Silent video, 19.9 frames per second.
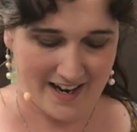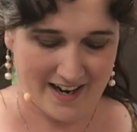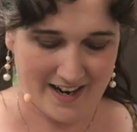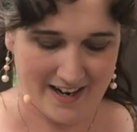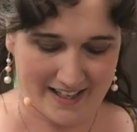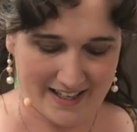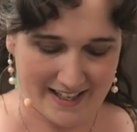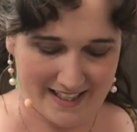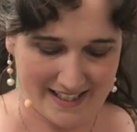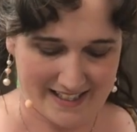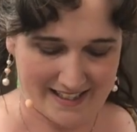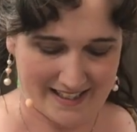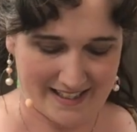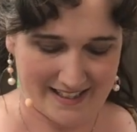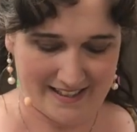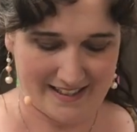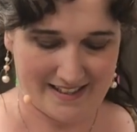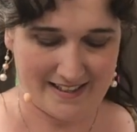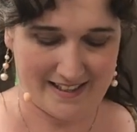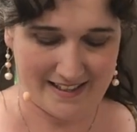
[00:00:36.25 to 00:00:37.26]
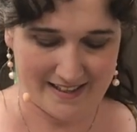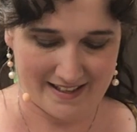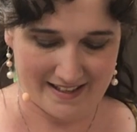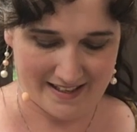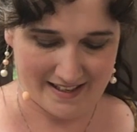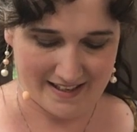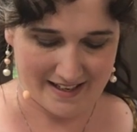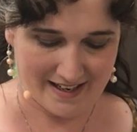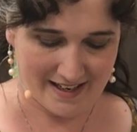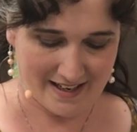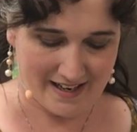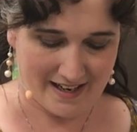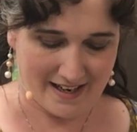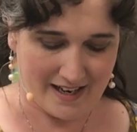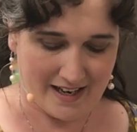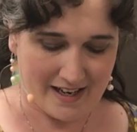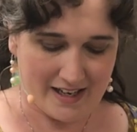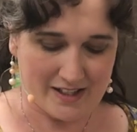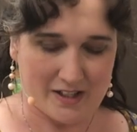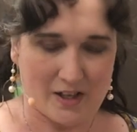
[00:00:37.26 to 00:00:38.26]
All right.
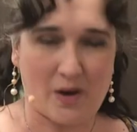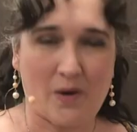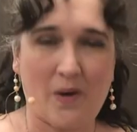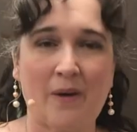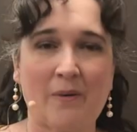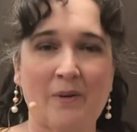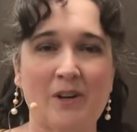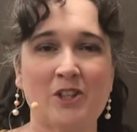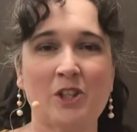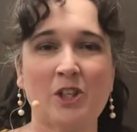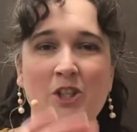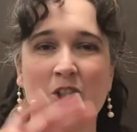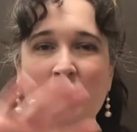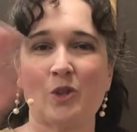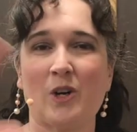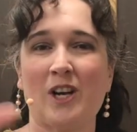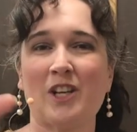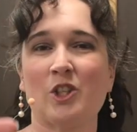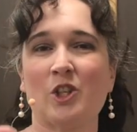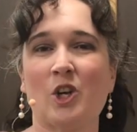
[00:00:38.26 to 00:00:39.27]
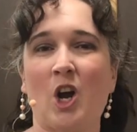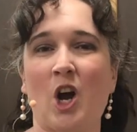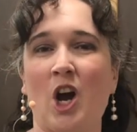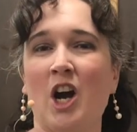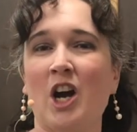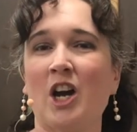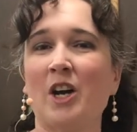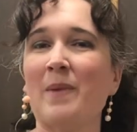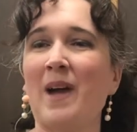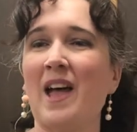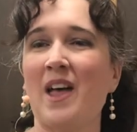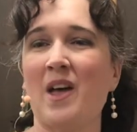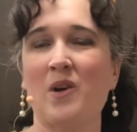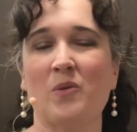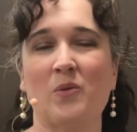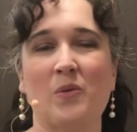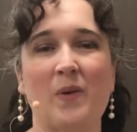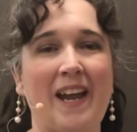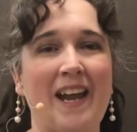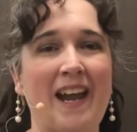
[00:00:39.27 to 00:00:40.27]
So I want you to stretch your arm
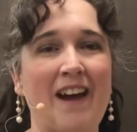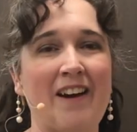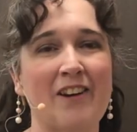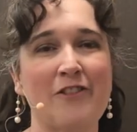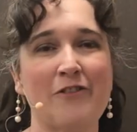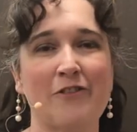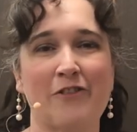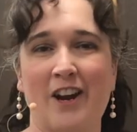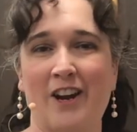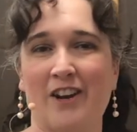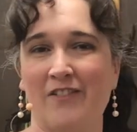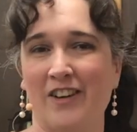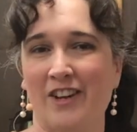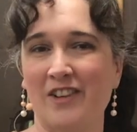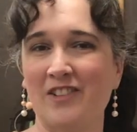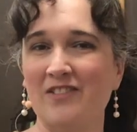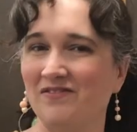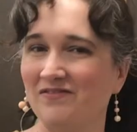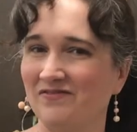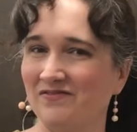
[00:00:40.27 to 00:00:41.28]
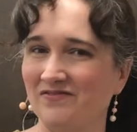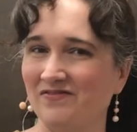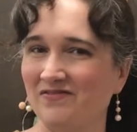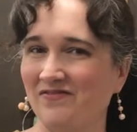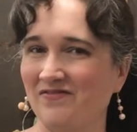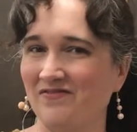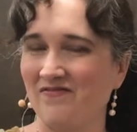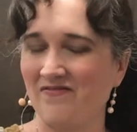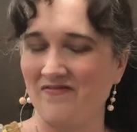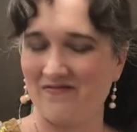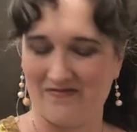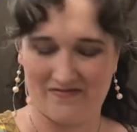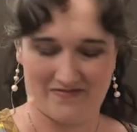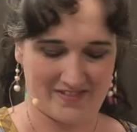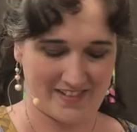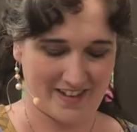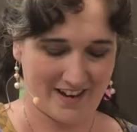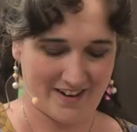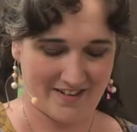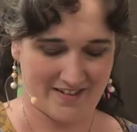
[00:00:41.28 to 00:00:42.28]
way out in front of you.
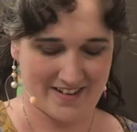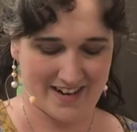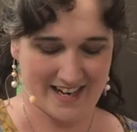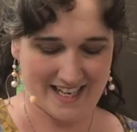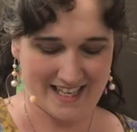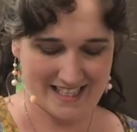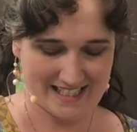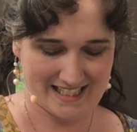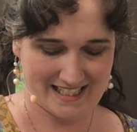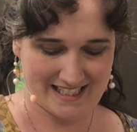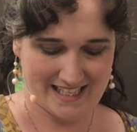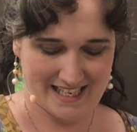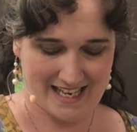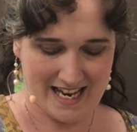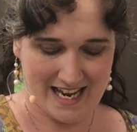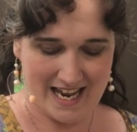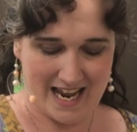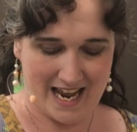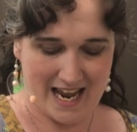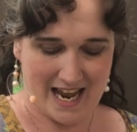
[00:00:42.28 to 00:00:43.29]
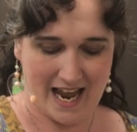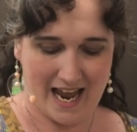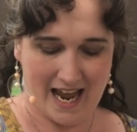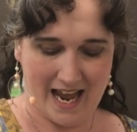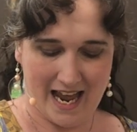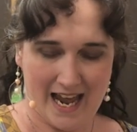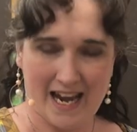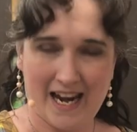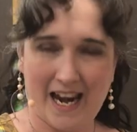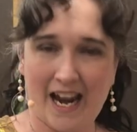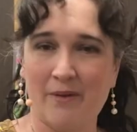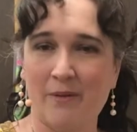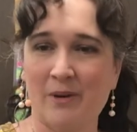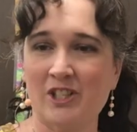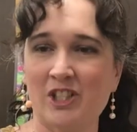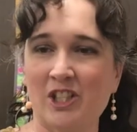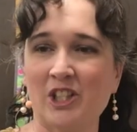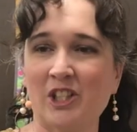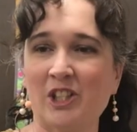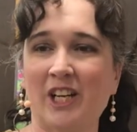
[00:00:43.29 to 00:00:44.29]
All right. And I
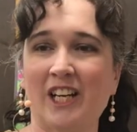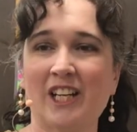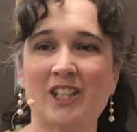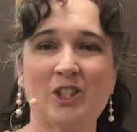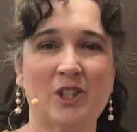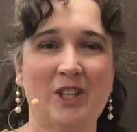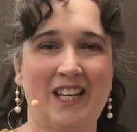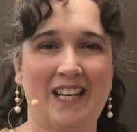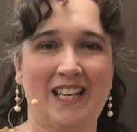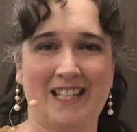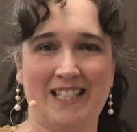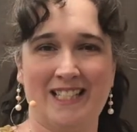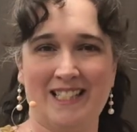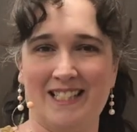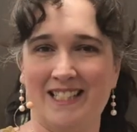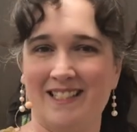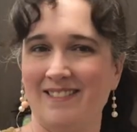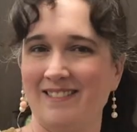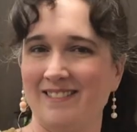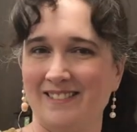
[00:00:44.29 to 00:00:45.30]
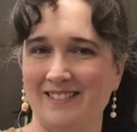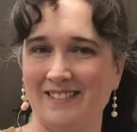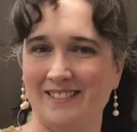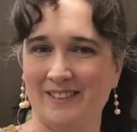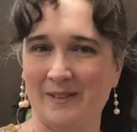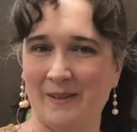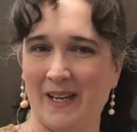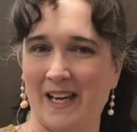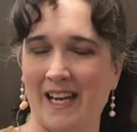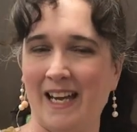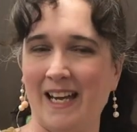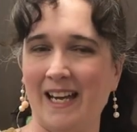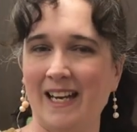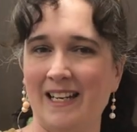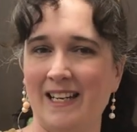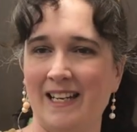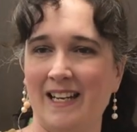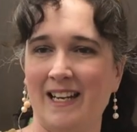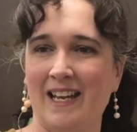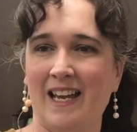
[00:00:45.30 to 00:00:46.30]
want you to look at your hand. Okay.
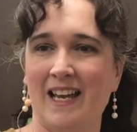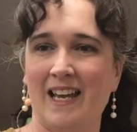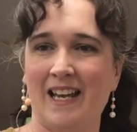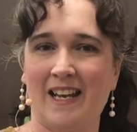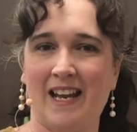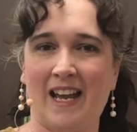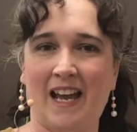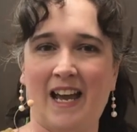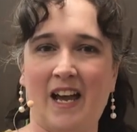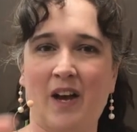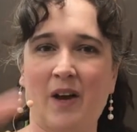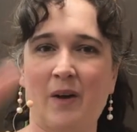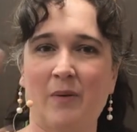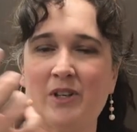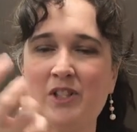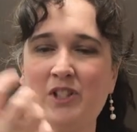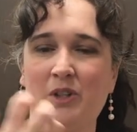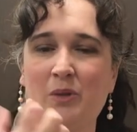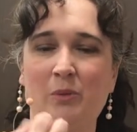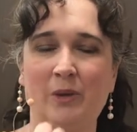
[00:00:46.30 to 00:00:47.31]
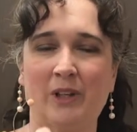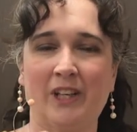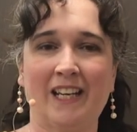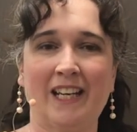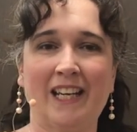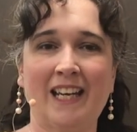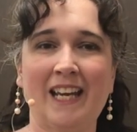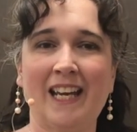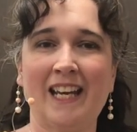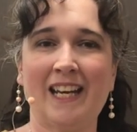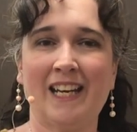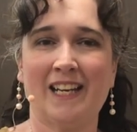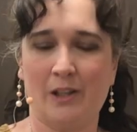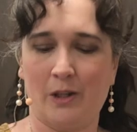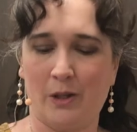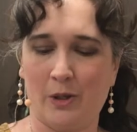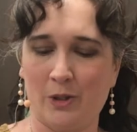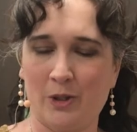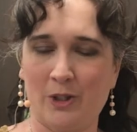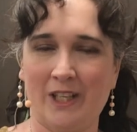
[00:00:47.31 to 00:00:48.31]
Now I want you to bring it in and
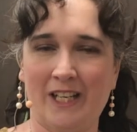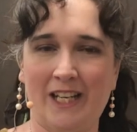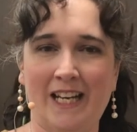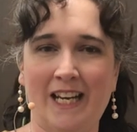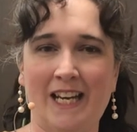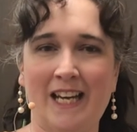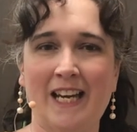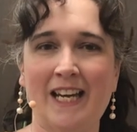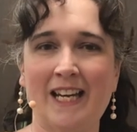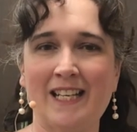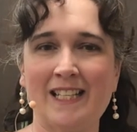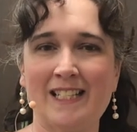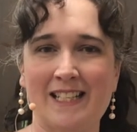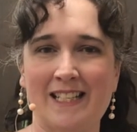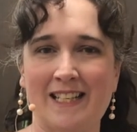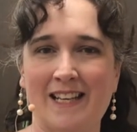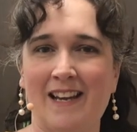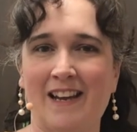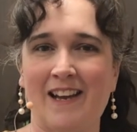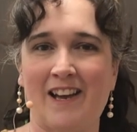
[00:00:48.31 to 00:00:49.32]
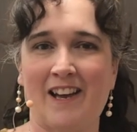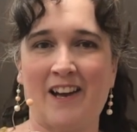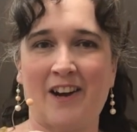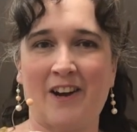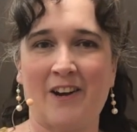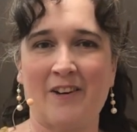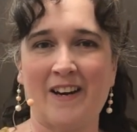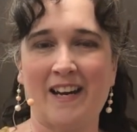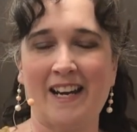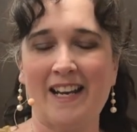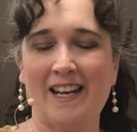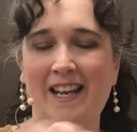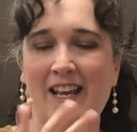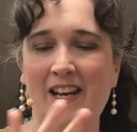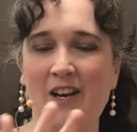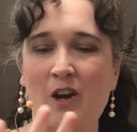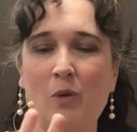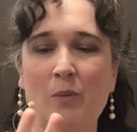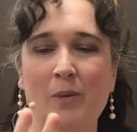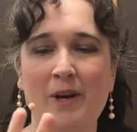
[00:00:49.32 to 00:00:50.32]
close your hand. All right. And
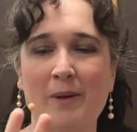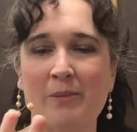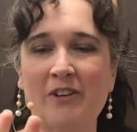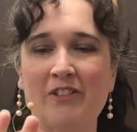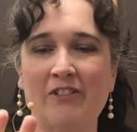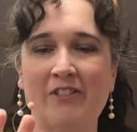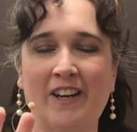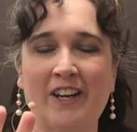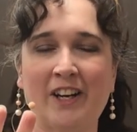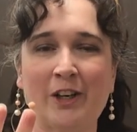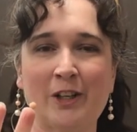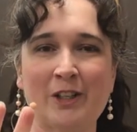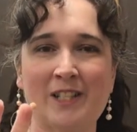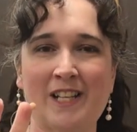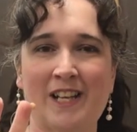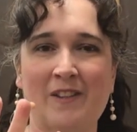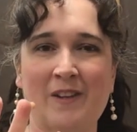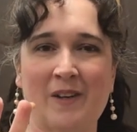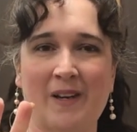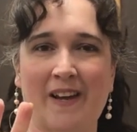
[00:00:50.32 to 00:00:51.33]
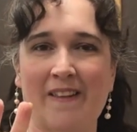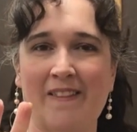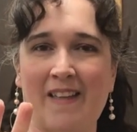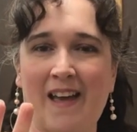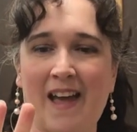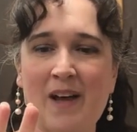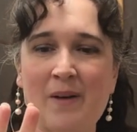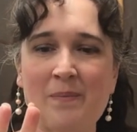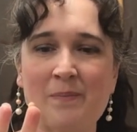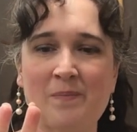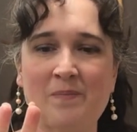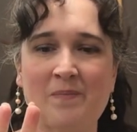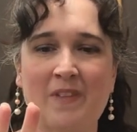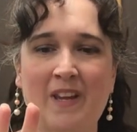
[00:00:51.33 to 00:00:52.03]
then open up your fingers and look at them.